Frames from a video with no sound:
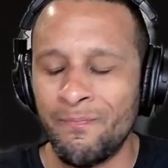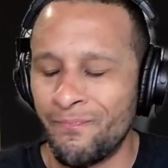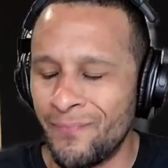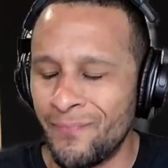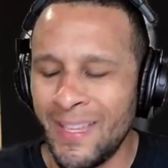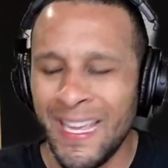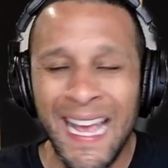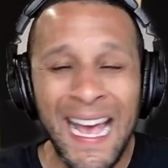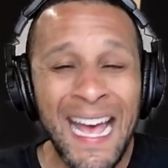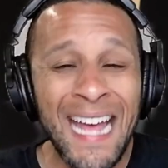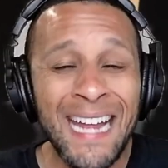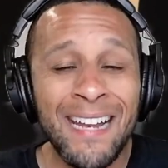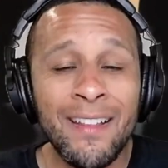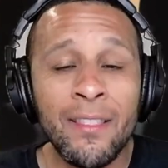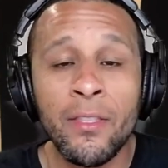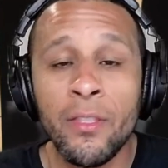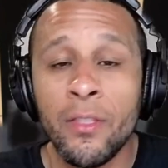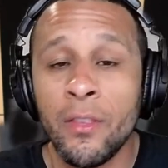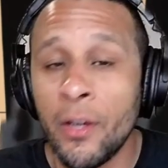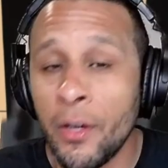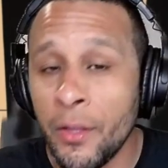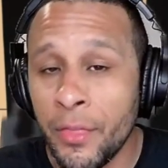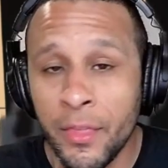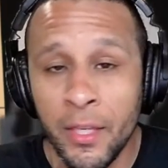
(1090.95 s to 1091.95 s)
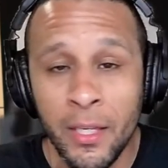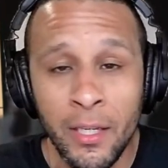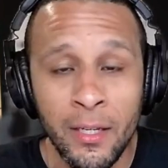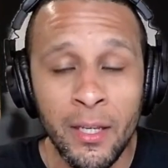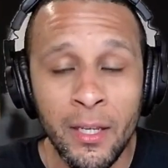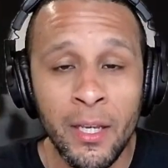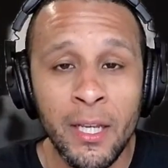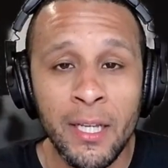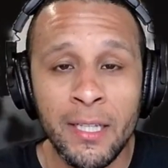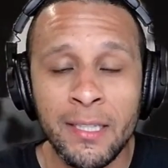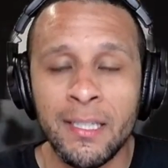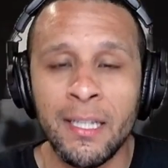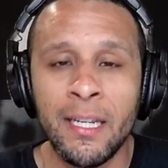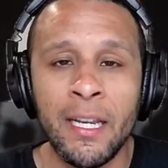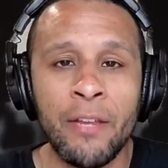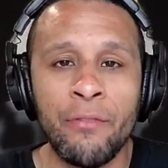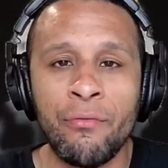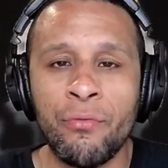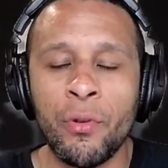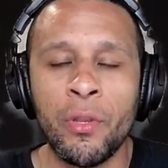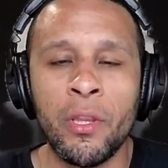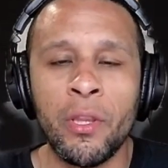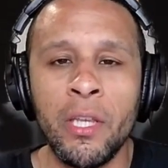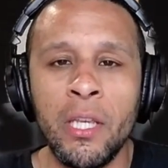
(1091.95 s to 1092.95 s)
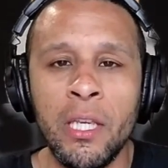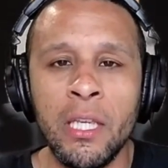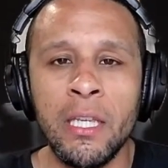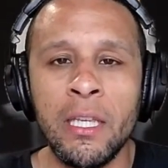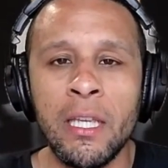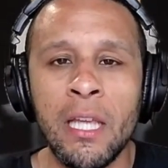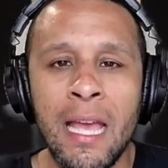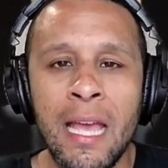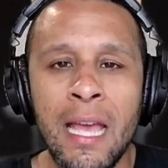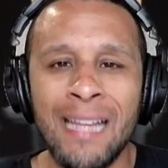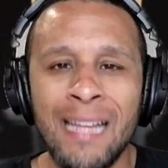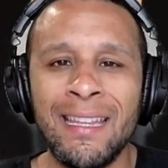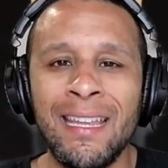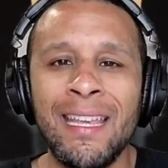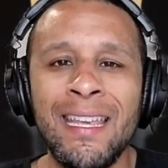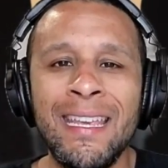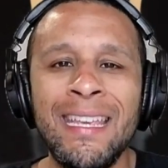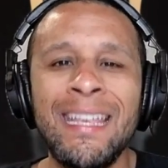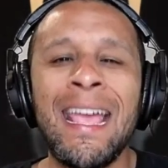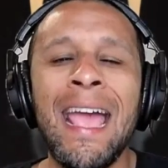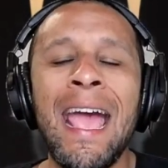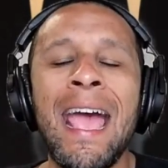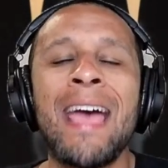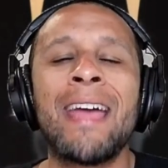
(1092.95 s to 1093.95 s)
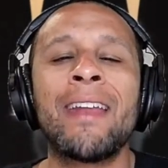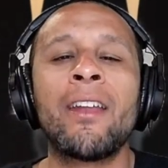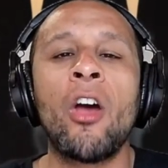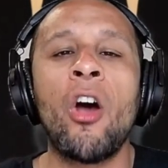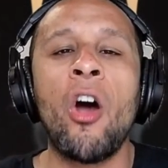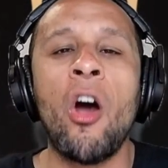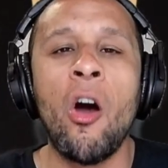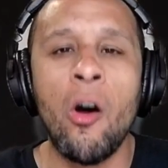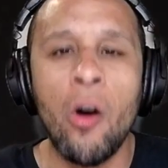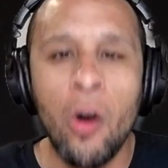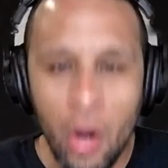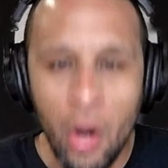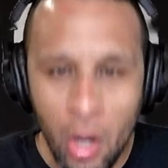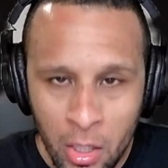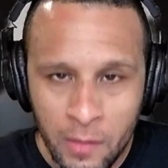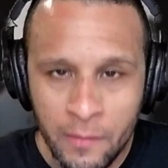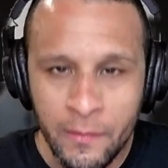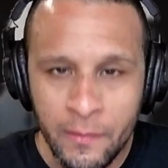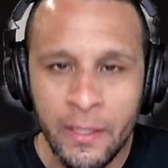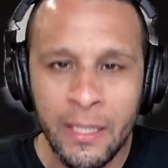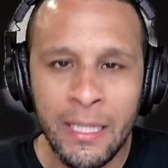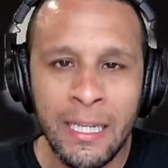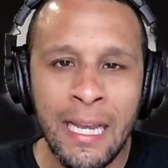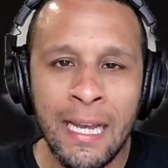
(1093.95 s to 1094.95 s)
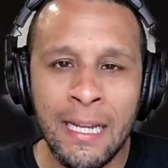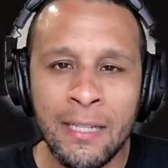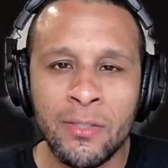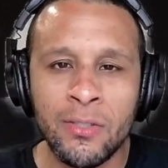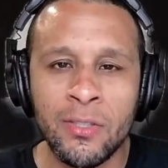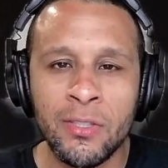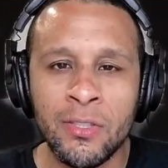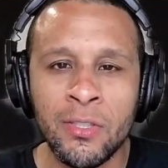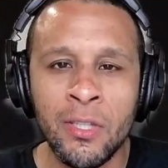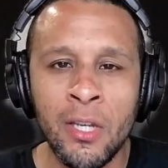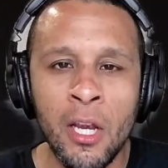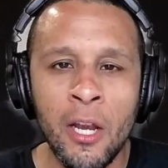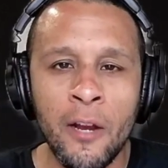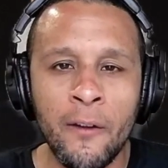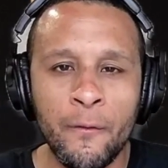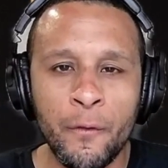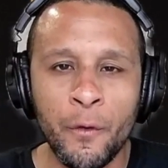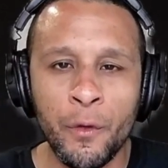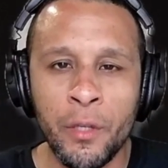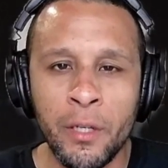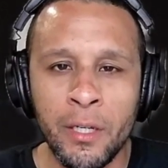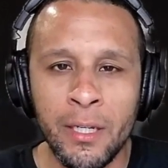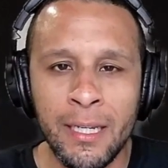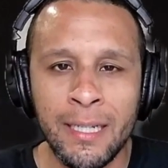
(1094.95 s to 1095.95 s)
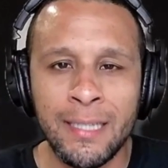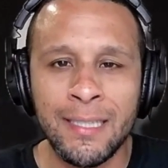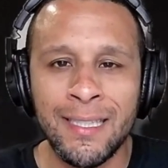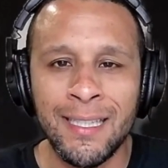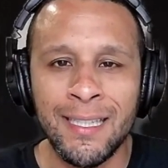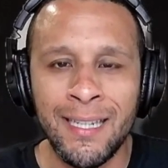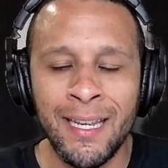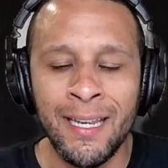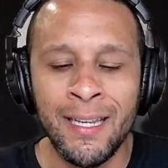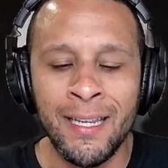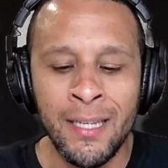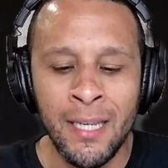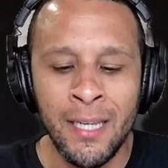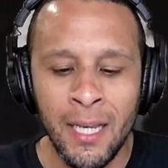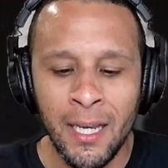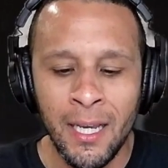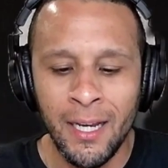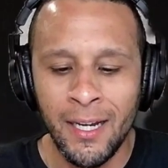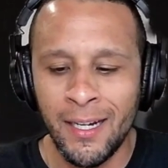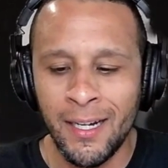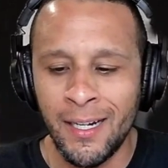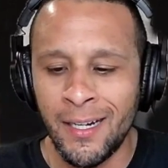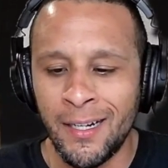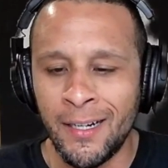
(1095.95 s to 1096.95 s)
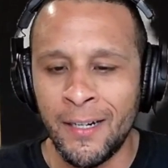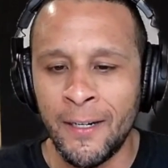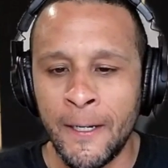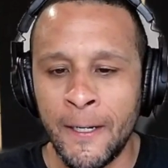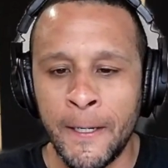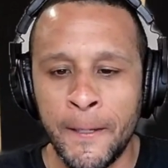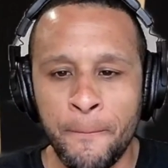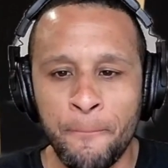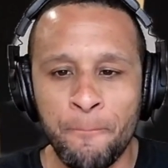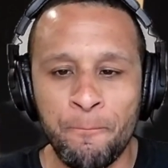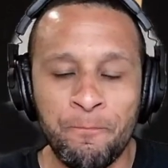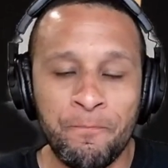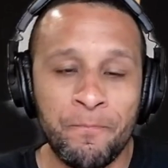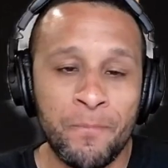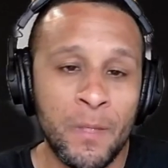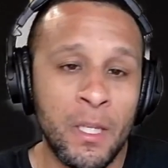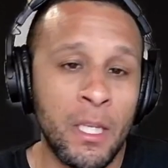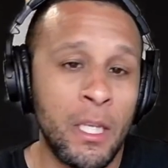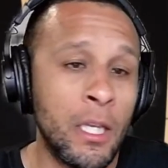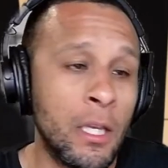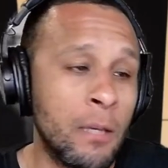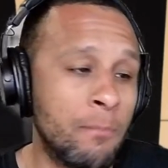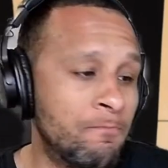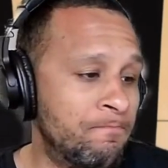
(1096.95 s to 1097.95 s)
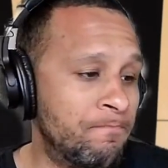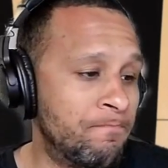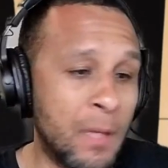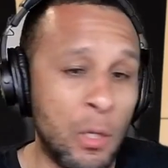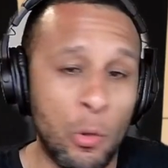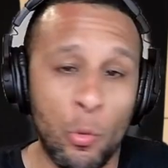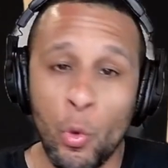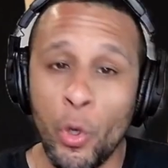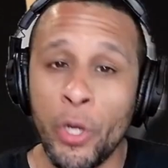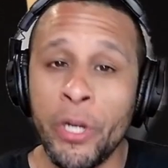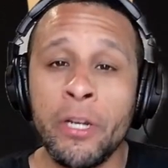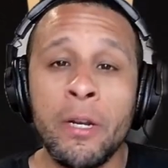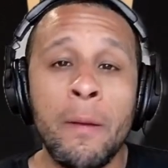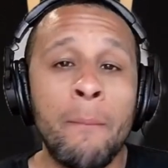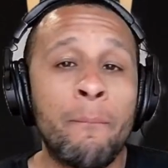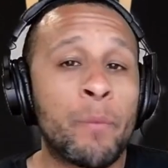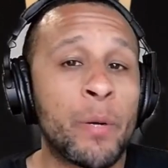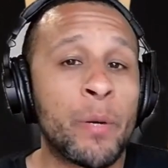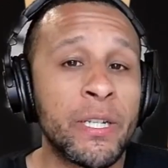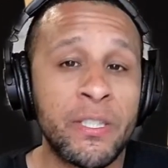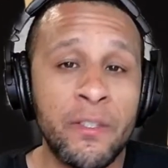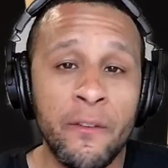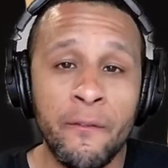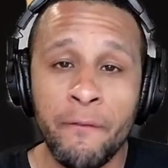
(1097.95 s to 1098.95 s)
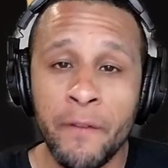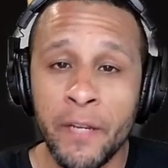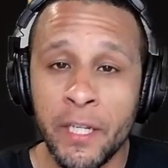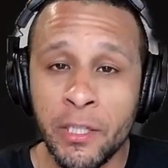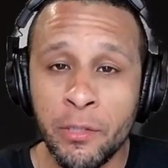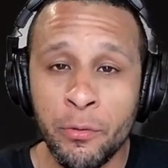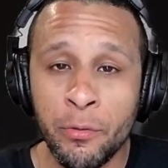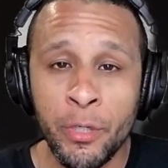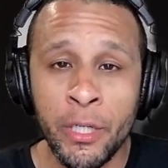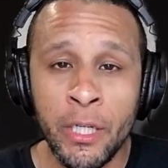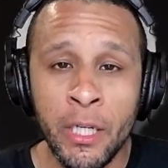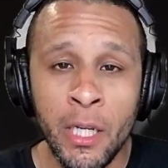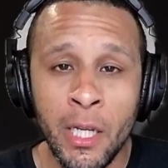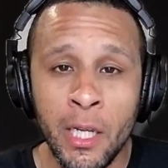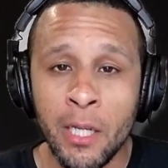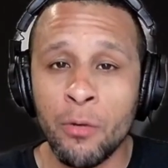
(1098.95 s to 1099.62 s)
They had nothing today for the Heat, and the Heat had all of the answers for the Knicks today. What an impressive victory.